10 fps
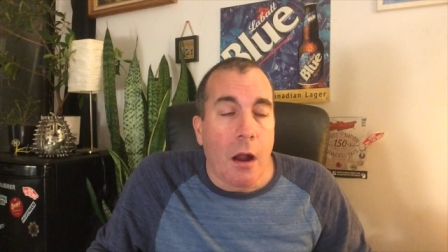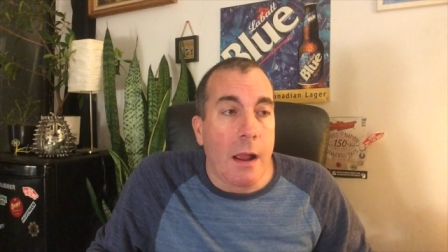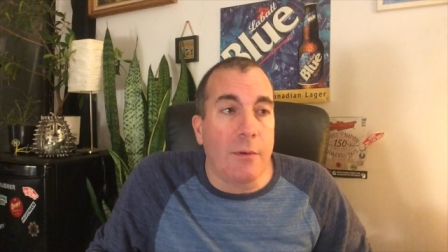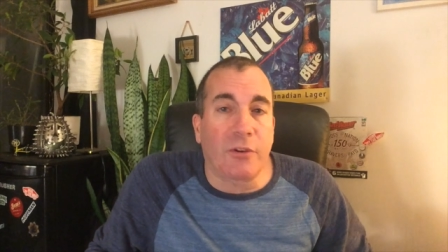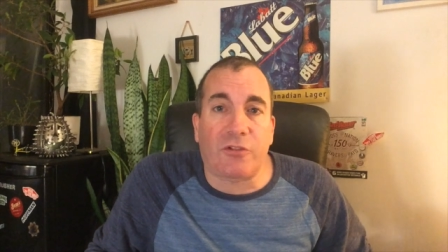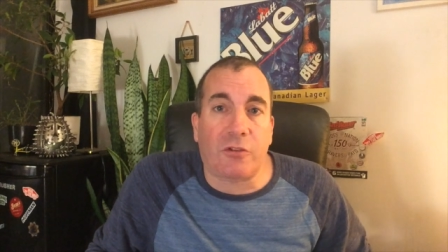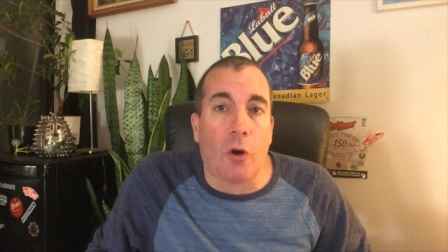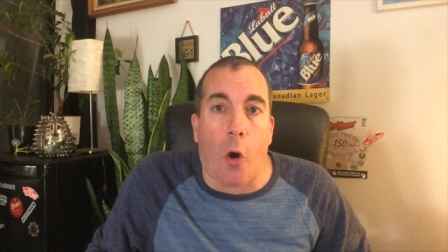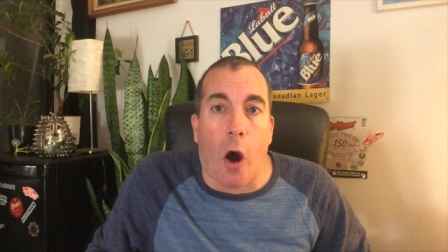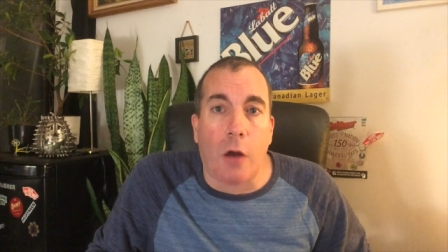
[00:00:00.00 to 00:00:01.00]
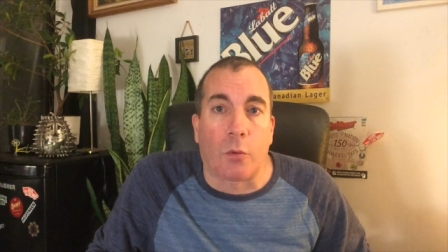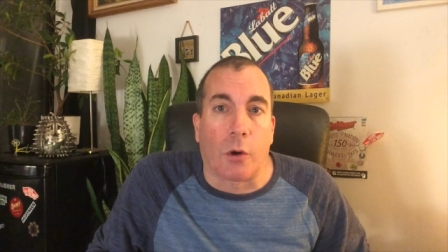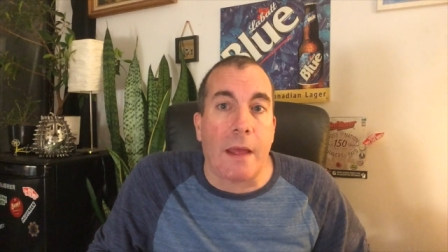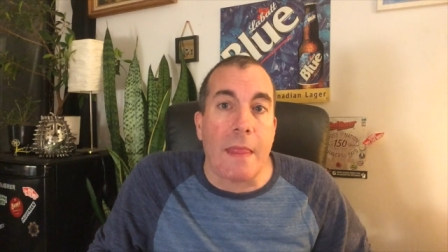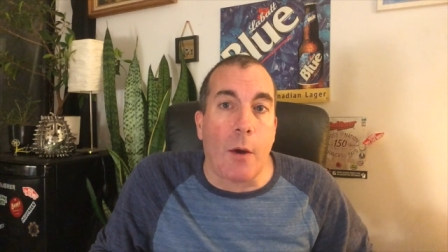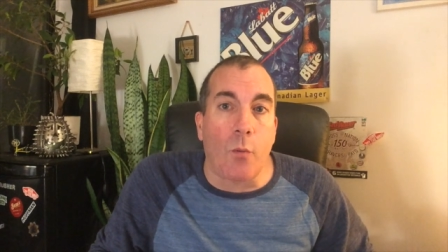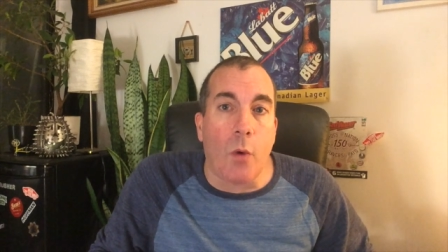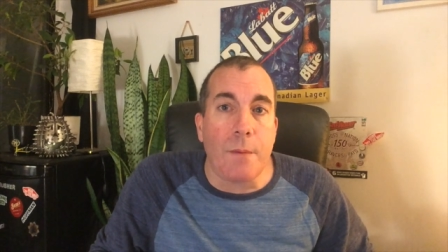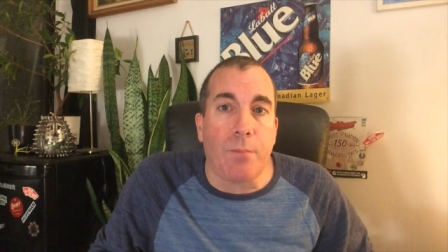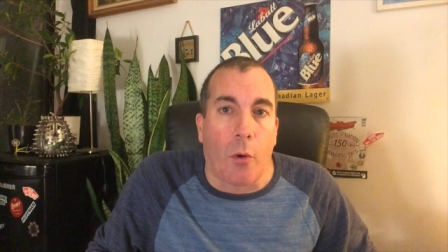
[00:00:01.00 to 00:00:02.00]
it was so awkward. And then at
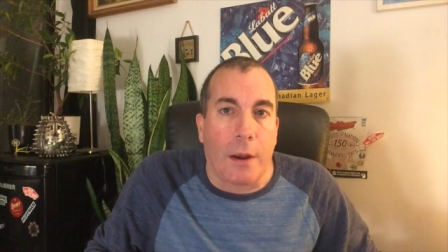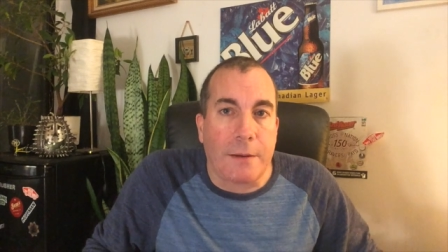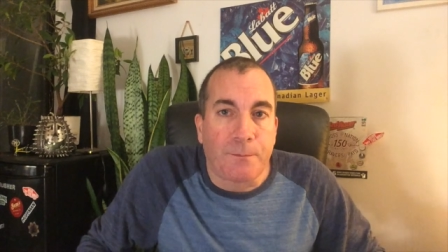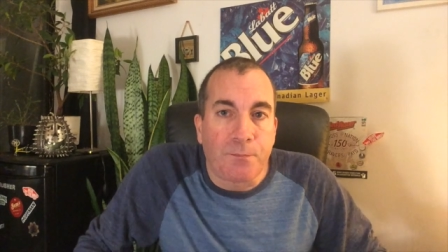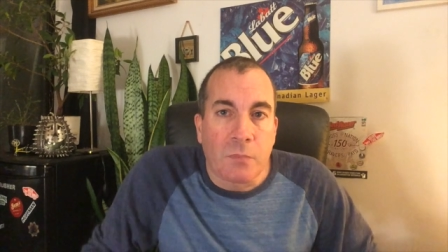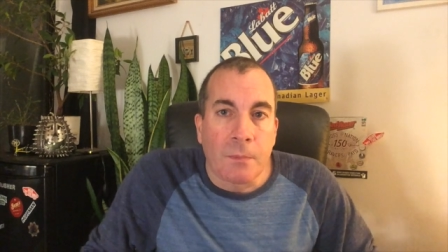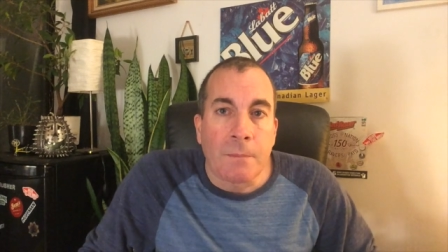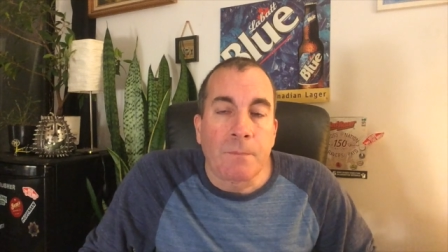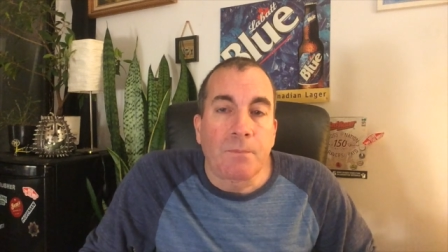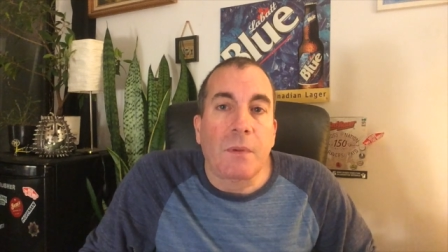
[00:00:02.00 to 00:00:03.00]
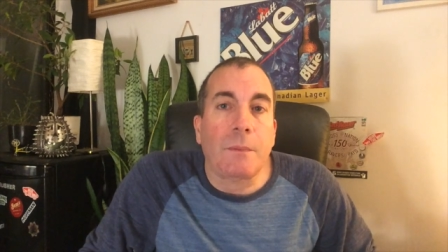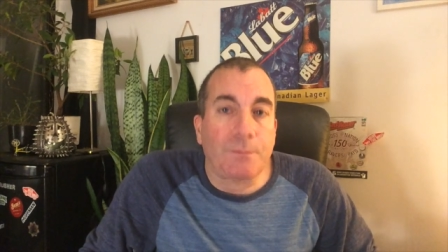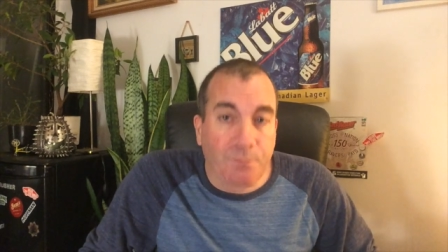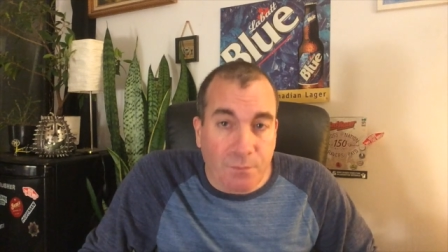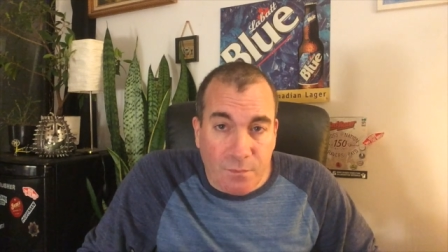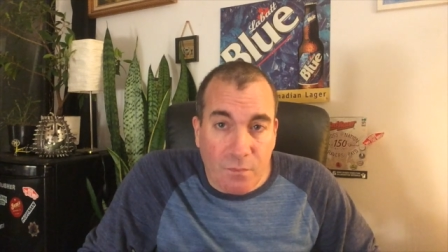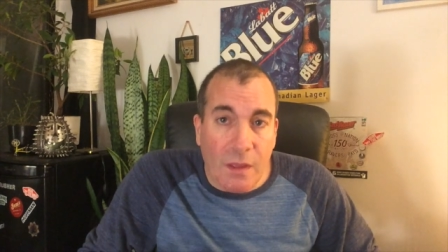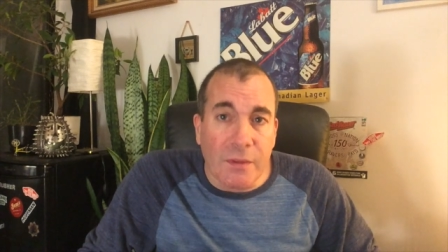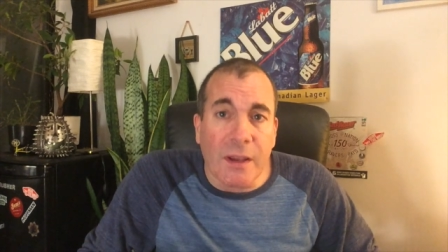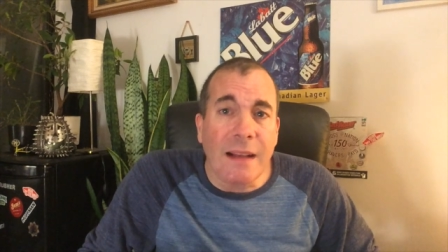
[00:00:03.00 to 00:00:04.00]
one point,
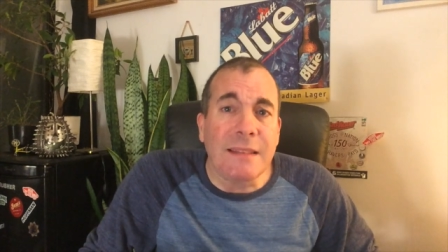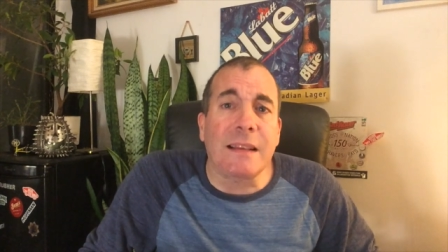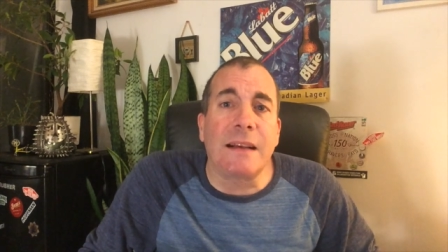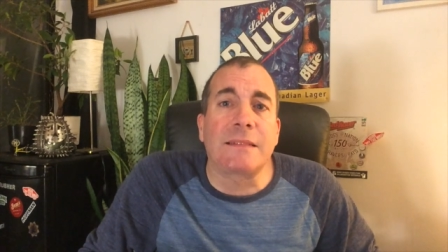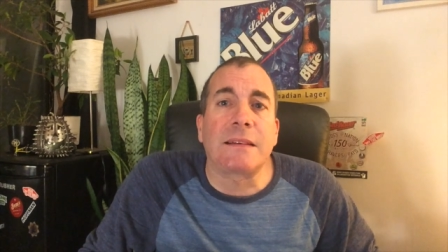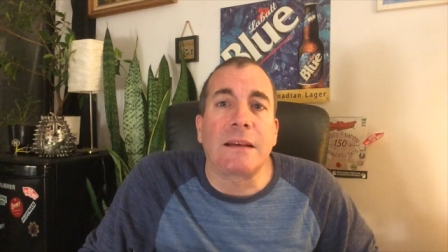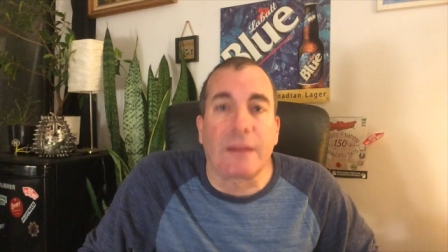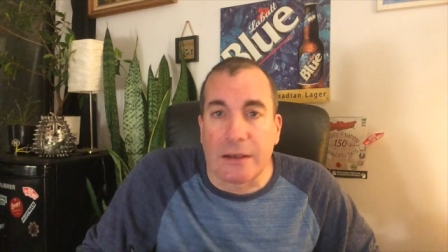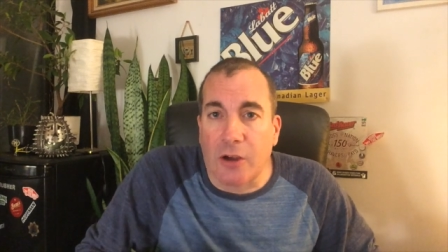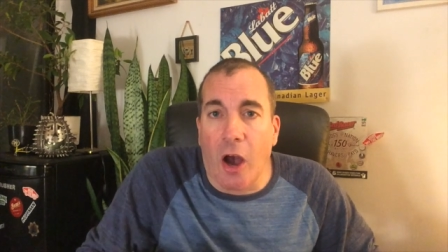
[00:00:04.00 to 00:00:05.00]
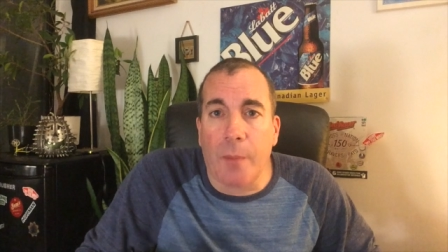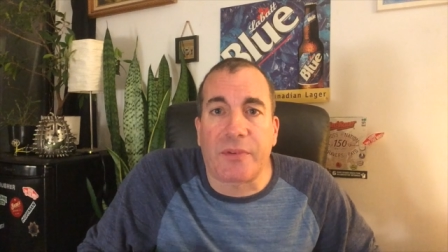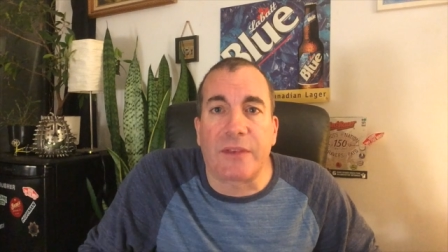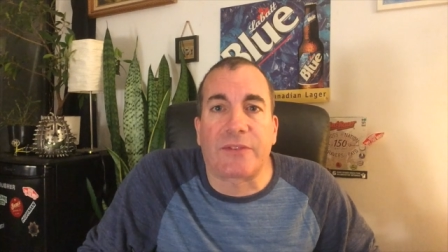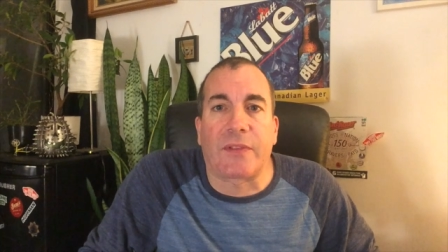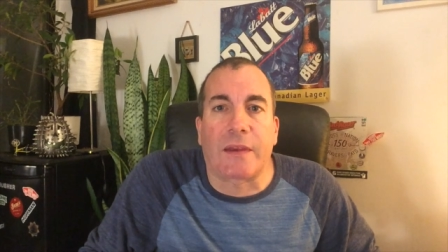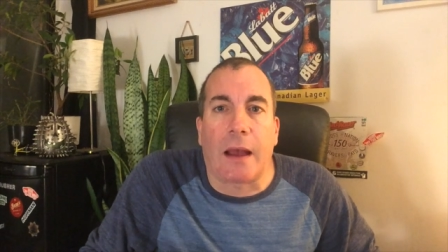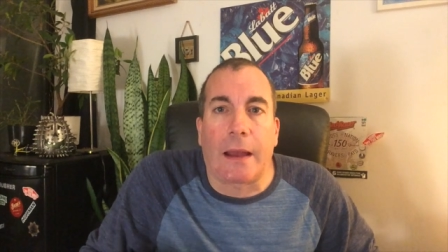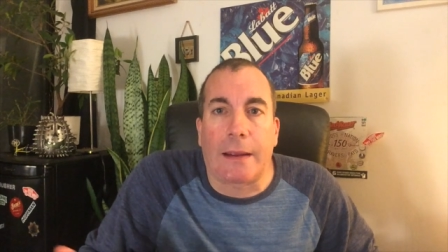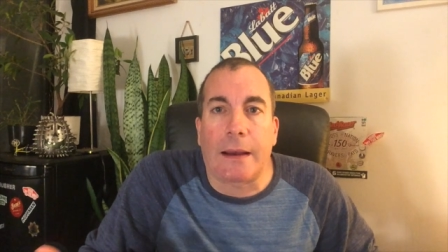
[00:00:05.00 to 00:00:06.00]
the cop says to the
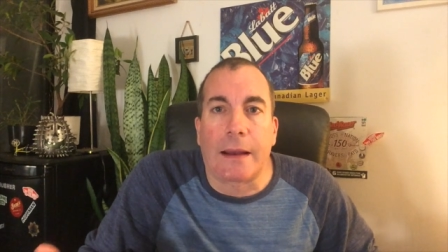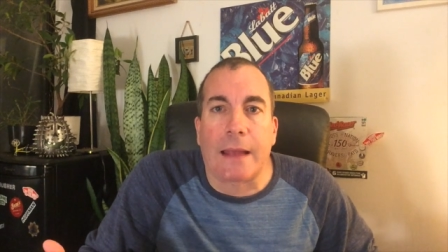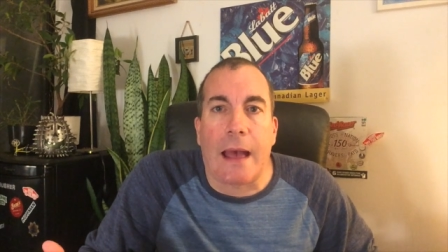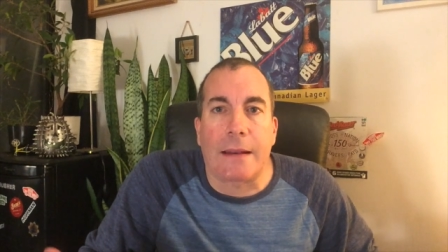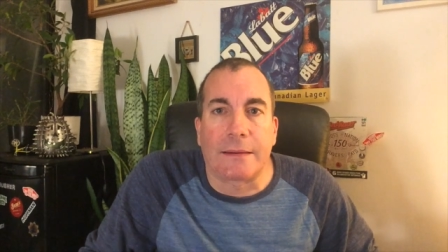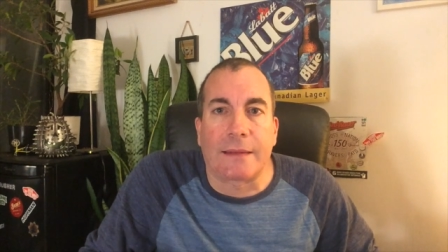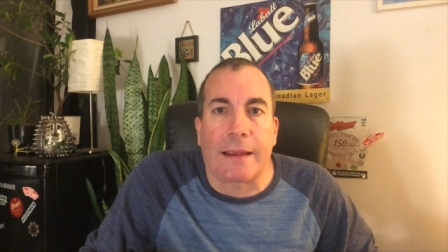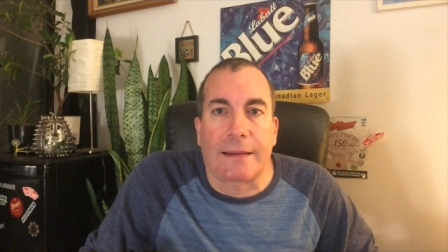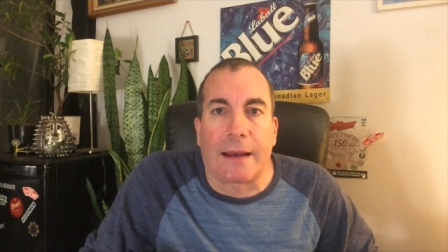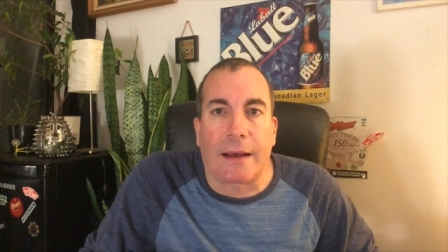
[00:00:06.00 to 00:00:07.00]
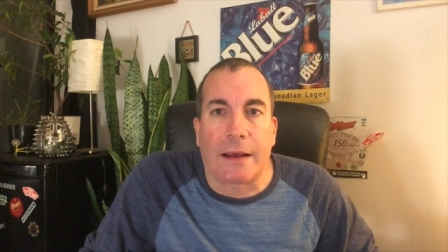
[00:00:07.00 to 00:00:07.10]
guy, again, he's like,